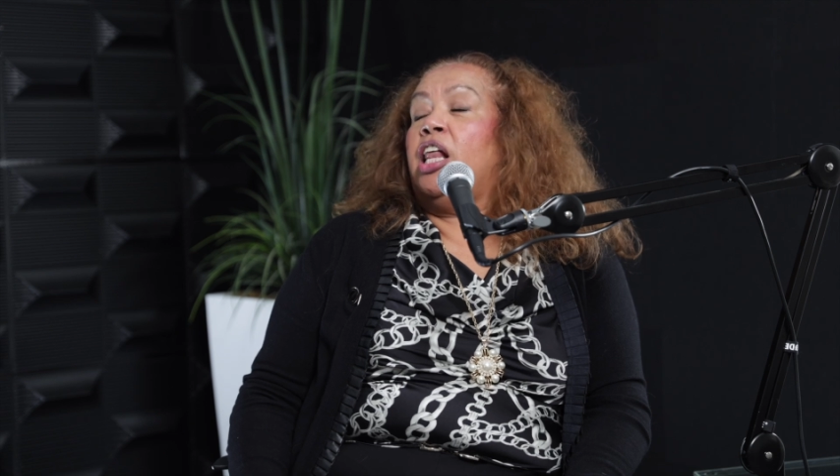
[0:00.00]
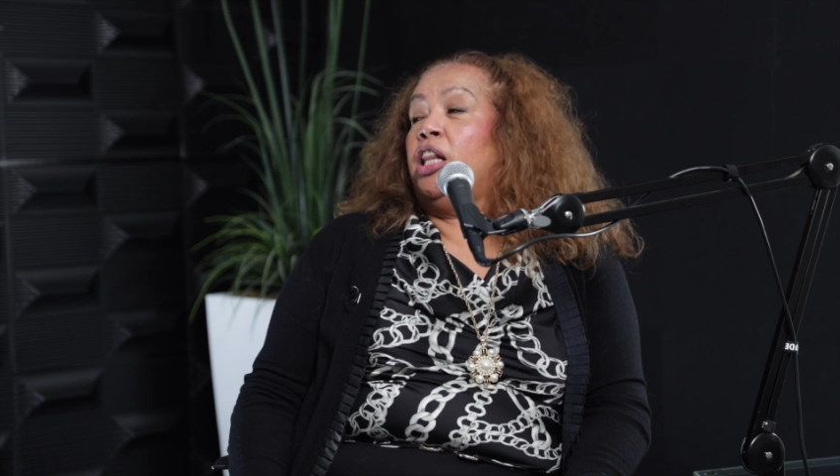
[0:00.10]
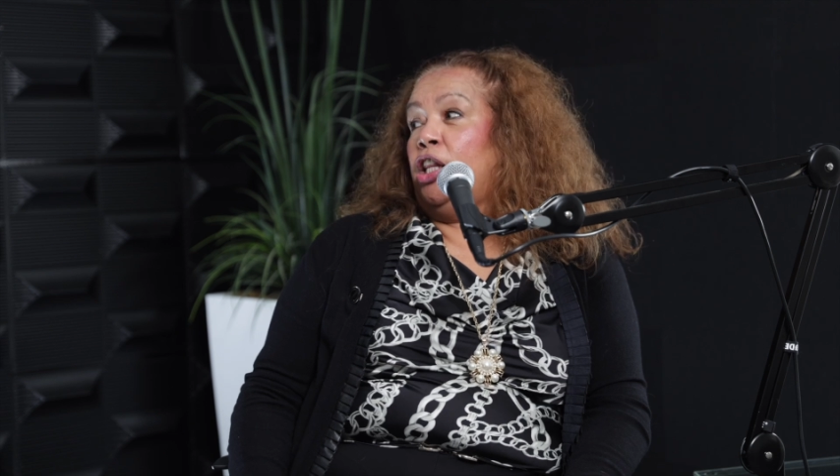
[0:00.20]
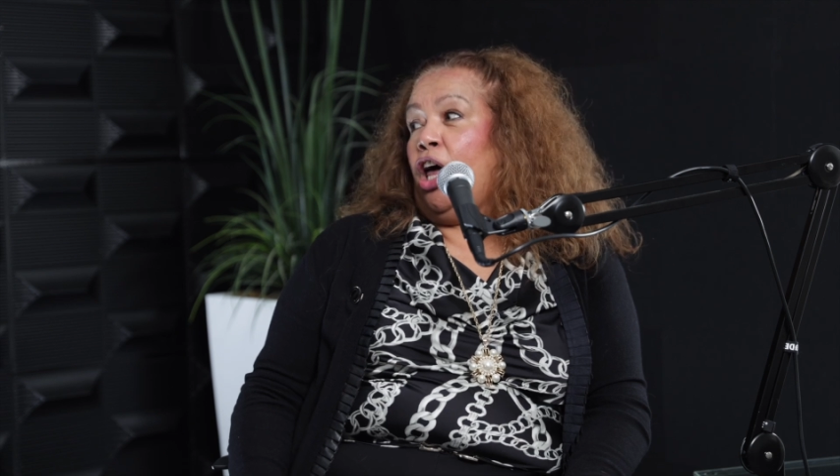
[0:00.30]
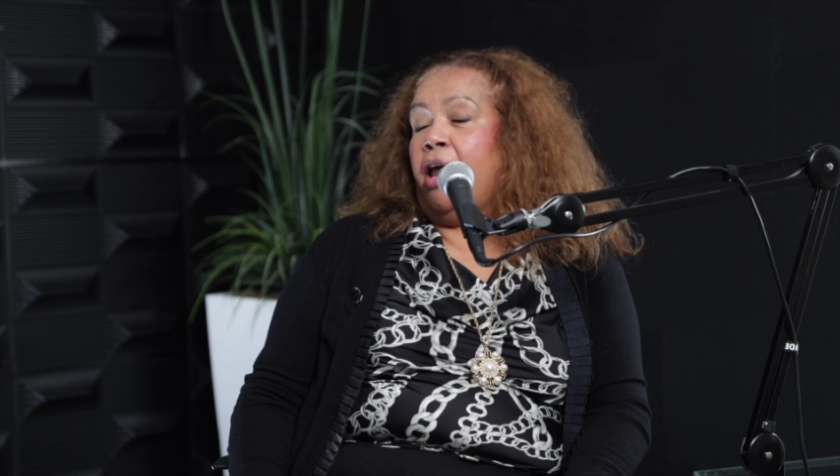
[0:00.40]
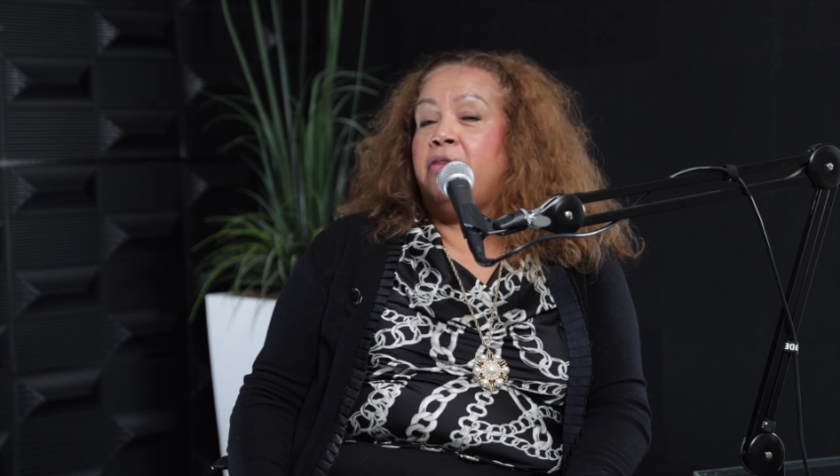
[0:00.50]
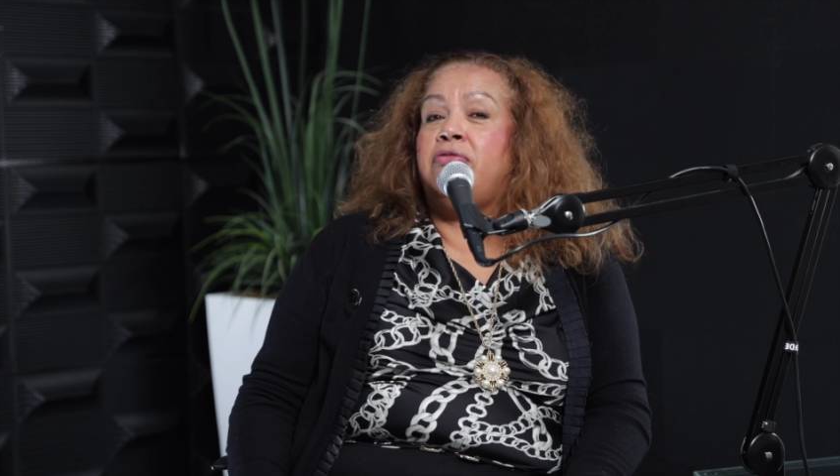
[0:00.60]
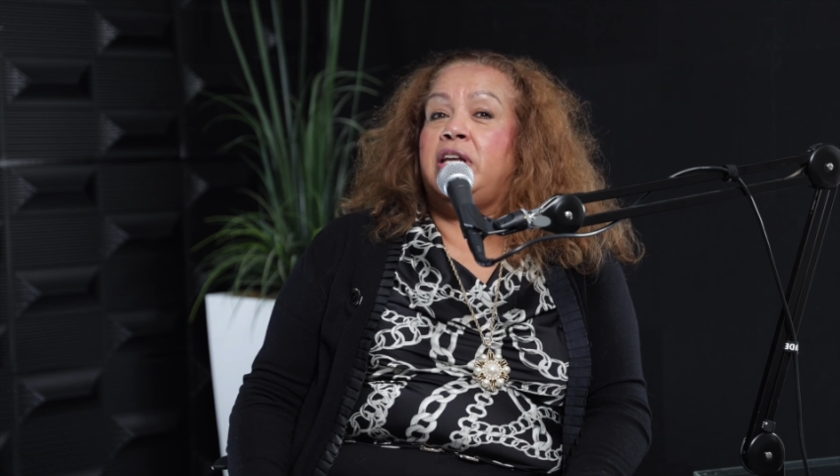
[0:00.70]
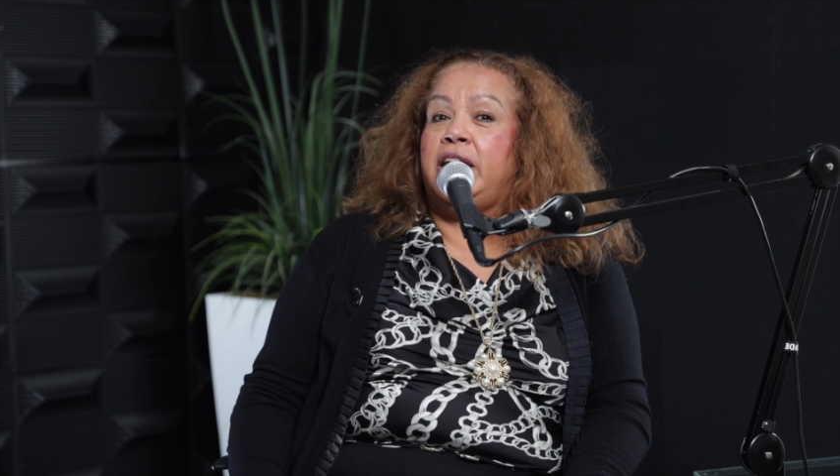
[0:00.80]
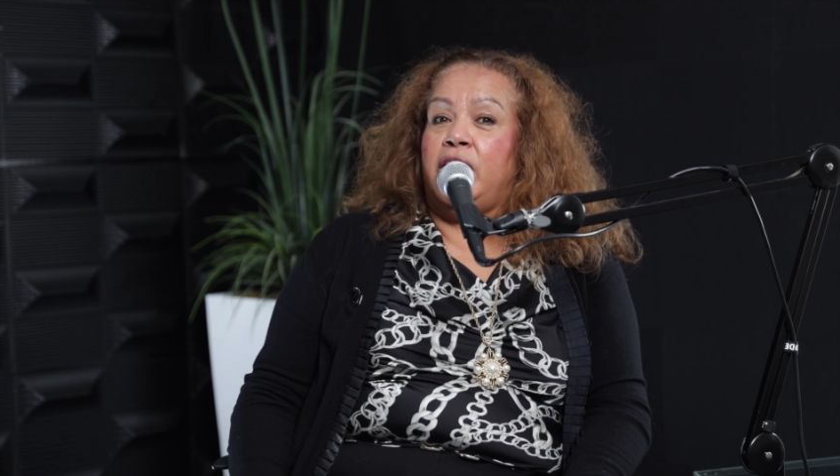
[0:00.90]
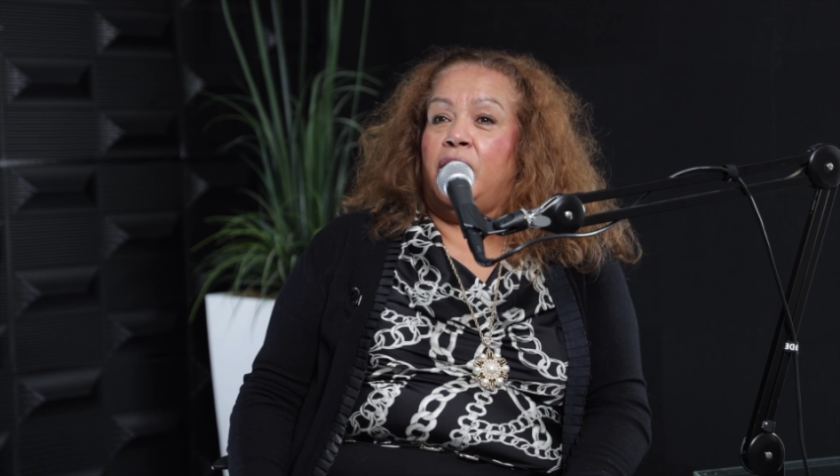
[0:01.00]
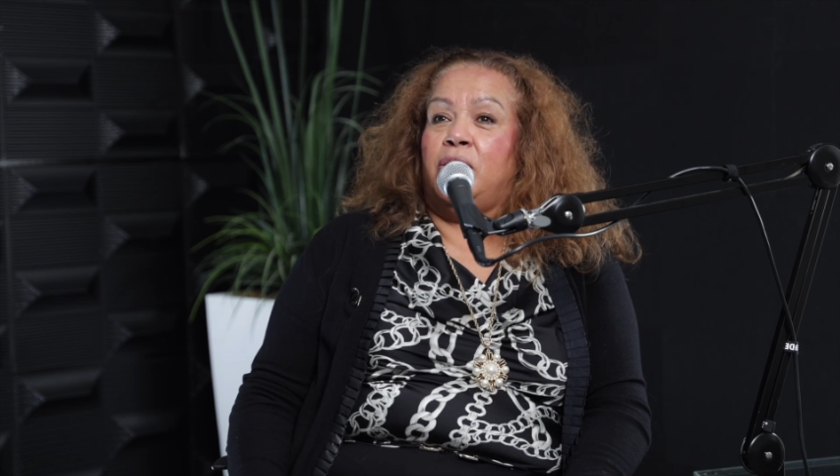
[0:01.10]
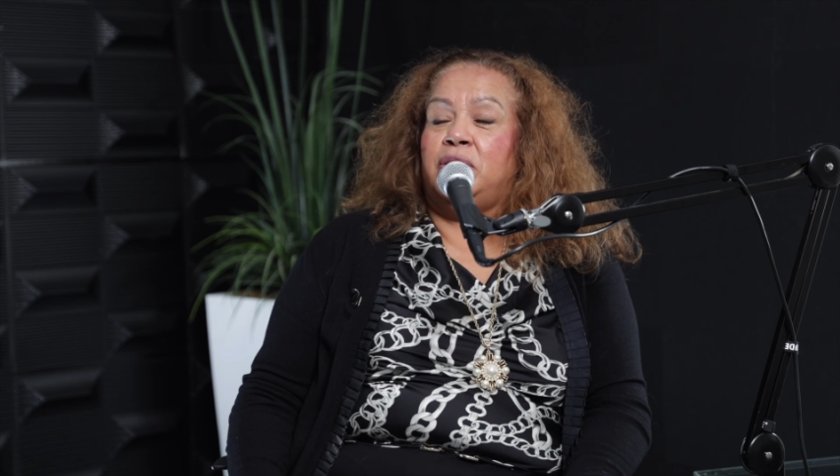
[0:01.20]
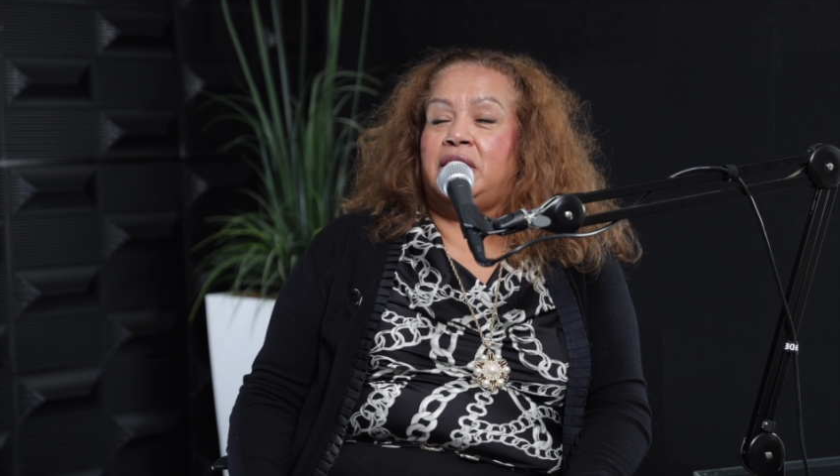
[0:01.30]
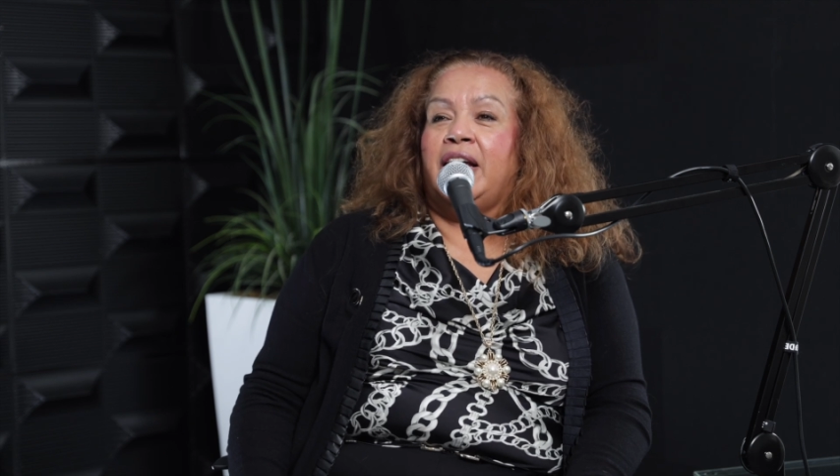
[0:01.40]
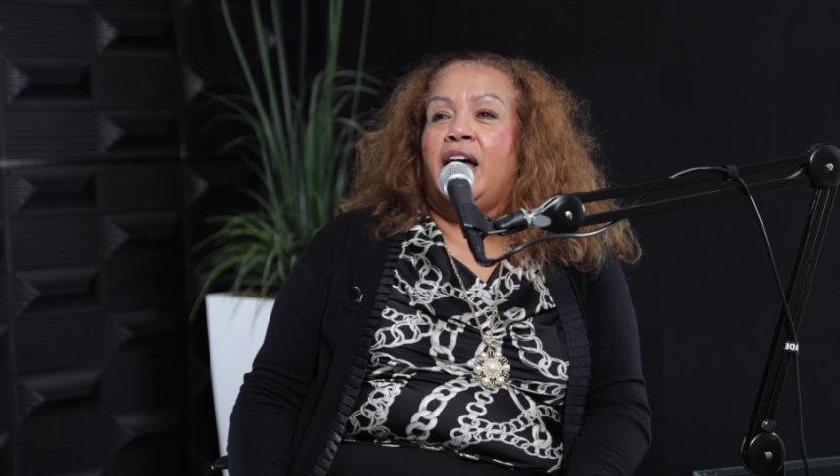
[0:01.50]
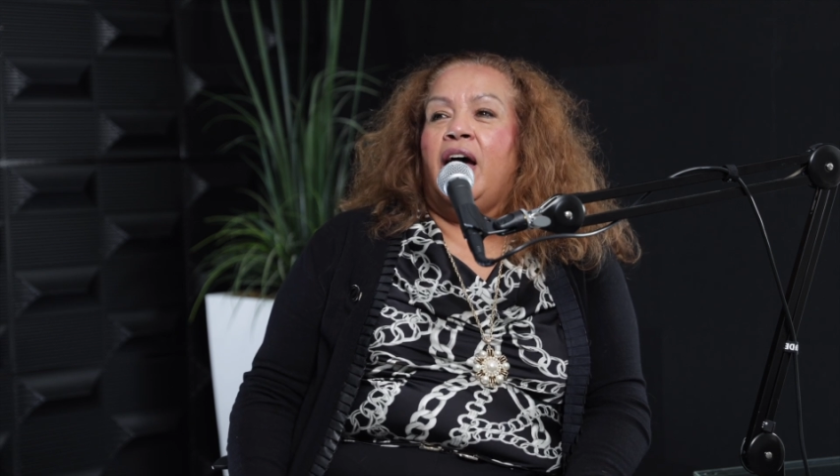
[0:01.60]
a lot of videos